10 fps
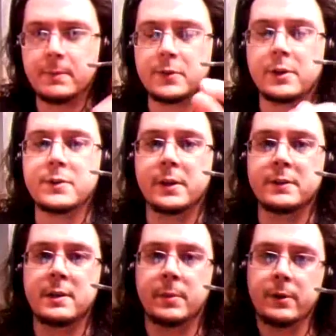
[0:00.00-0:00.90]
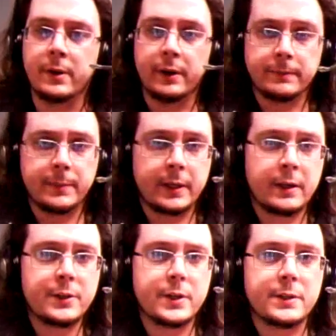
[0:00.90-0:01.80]
keep the Star Trek example going here. By
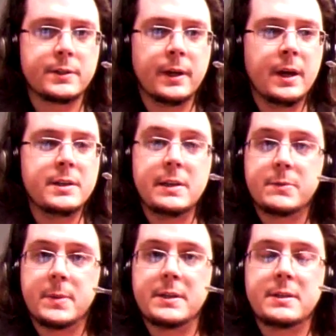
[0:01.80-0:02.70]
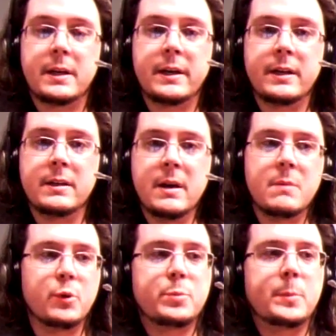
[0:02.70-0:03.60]
contrast, Deep Space Nine,
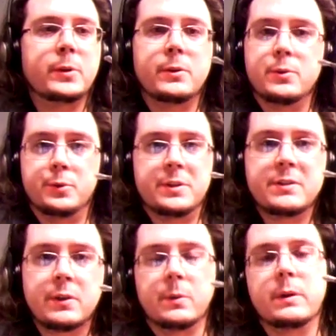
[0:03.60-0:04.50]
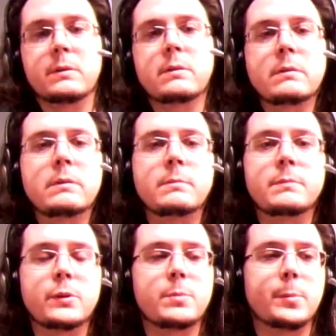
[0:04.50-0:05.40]
most people don't know who Sisko is.
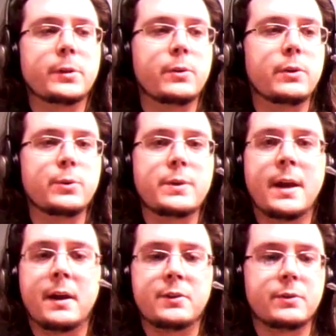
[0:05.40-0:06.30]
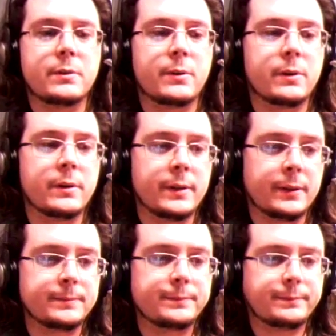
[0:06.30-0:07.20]
Most people don't know who Dax or... or
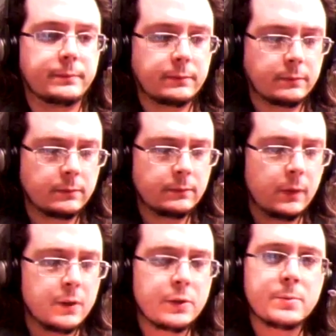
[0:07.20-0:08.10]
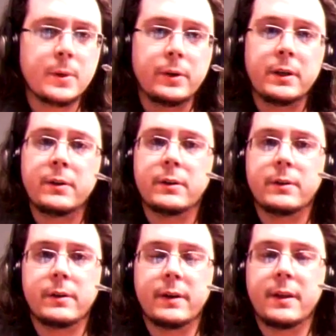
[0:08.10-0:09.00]
uh, excuse me, or
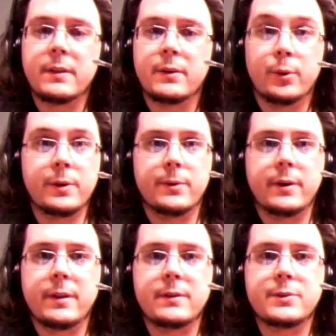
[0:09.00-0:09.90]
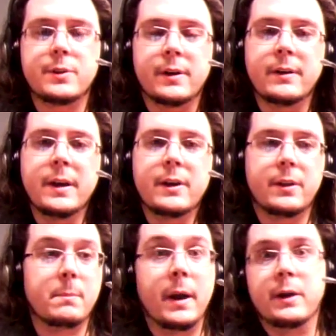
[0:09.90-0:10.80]
Kira, or any Odo, or any of those are. You
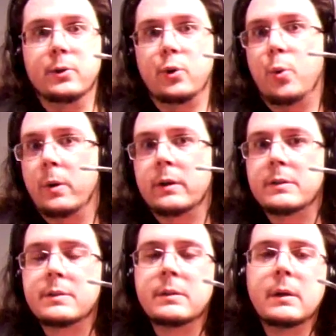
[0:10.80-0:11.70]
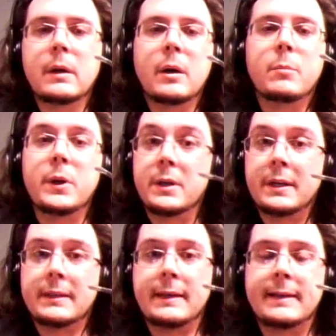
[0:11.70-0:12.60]
know, they might know who Quark is, but you
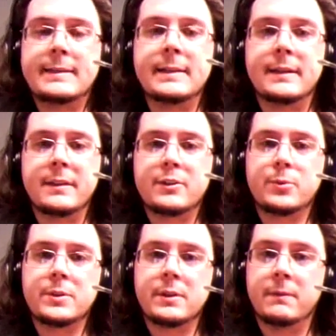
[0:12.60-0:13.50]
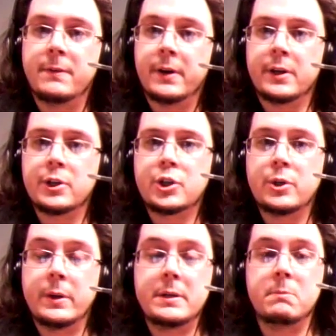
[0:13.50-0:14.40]
get the idea. This was a very good
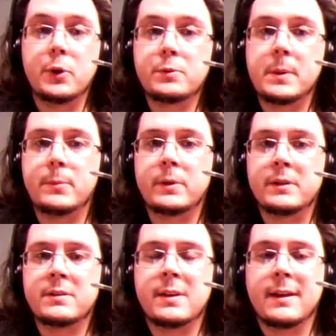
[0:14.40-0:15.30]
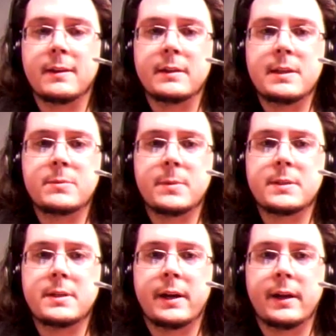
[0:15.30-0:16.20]
show. Indeed, most people think that Deep
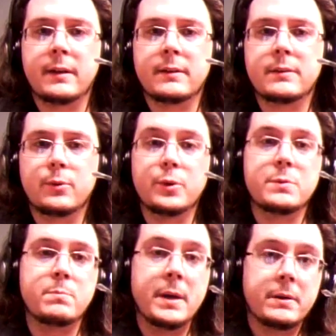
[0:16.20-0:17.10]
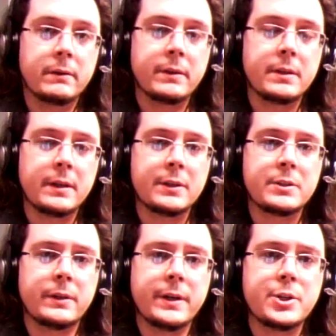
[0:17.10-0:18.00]
Space Nine was better than The
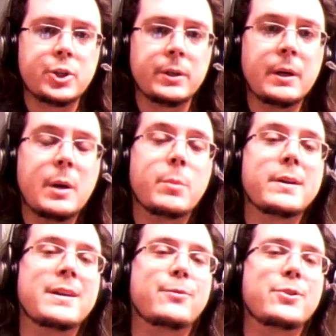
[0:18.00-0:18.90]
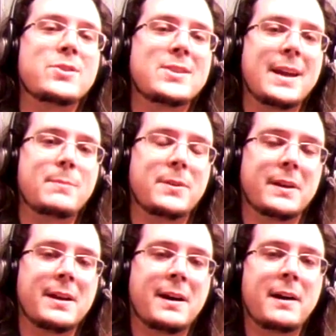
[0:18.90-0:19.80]
Next Generation, but it never escaped
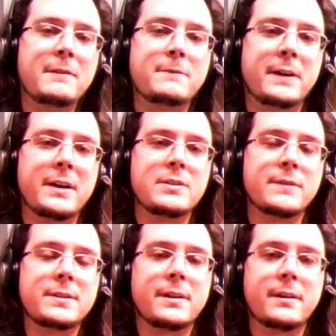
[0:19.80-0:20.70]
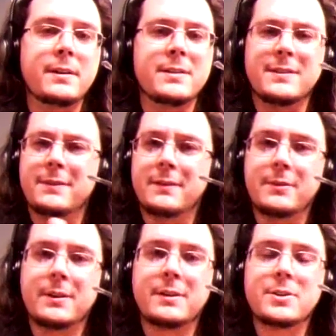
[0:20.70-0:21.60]
the confines of its audience, if,
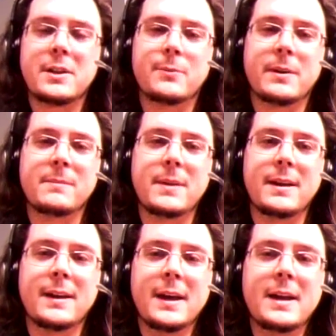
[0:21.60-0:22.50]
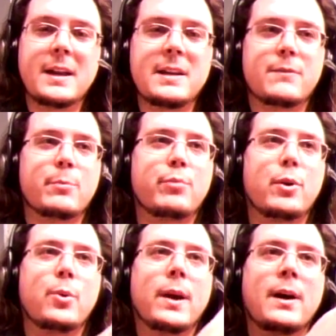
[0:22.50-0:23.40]
if you can understand what I mean. It never
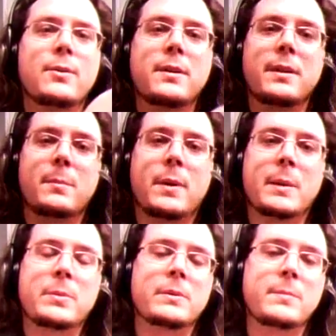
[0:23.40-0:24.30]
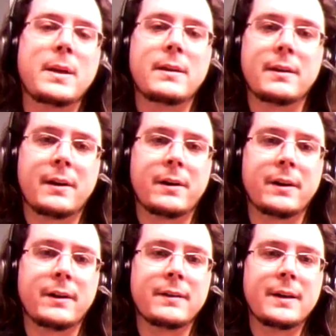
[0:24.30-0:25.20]
broke out into that popular media
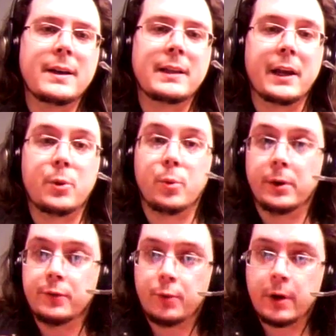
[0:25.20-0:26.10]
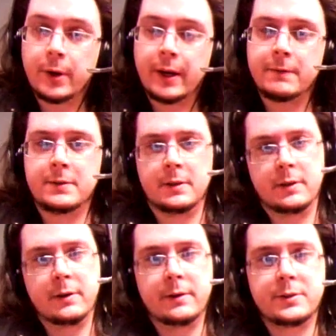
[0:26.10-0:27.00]
area, like World of Warcraft
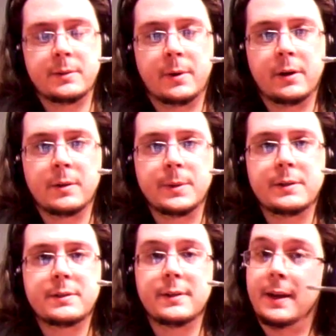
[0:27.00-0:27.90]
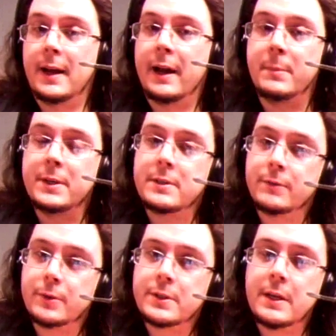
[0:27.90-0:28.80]
did. There are some arguments, and I
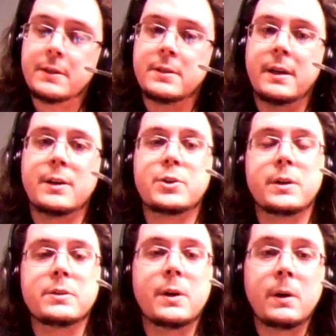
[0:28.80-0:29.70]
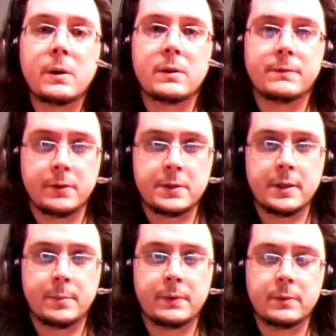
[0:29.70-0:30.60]
myself would say this, that Asheron's Call, for
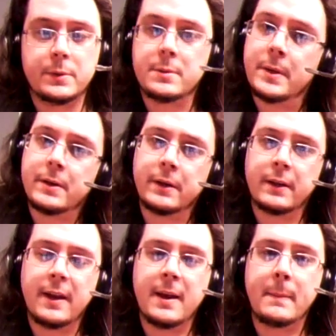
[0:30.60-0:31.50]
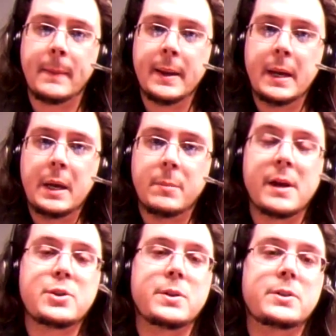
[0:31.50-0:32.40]
example, was a better game.
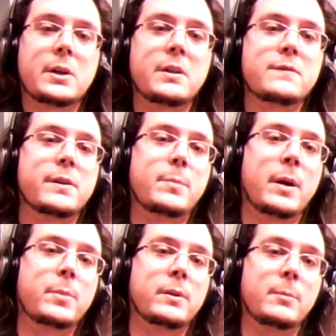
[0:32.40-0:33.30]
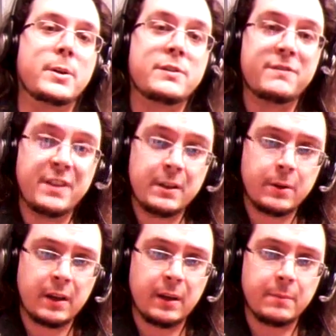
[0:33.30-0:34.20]
But Asheron's Call is very popular amongst
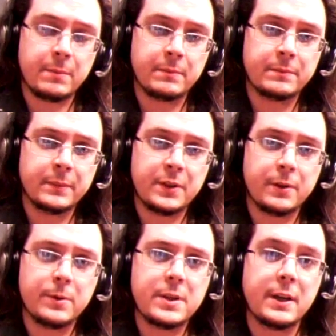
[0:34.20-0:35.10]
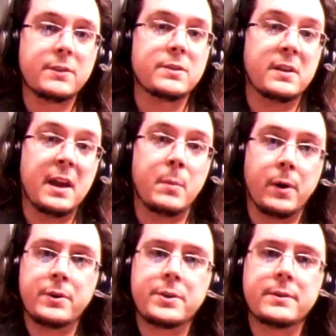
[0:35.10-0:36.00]
video game enthusiasts,
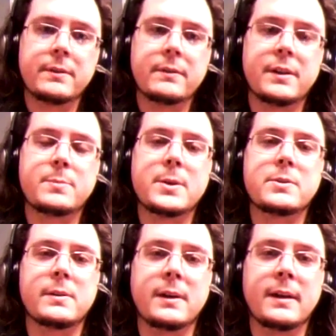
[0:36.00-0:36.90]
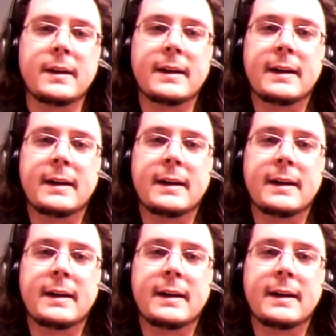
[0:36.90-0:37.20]
gamers especially,